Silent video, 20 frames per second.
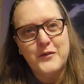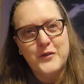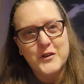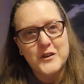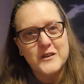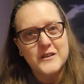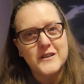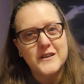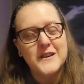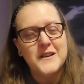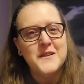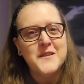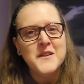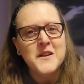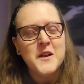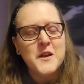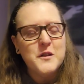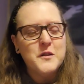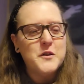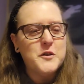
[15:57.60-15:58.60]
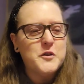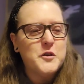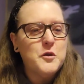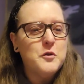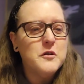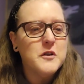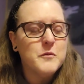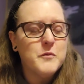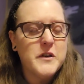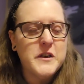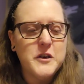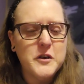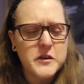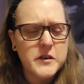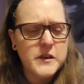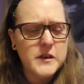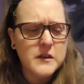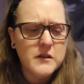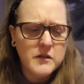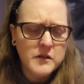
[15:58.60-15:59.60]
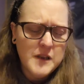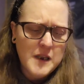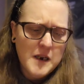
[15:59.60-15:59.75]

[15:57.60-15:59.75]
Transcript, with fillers: for the tour, but you're still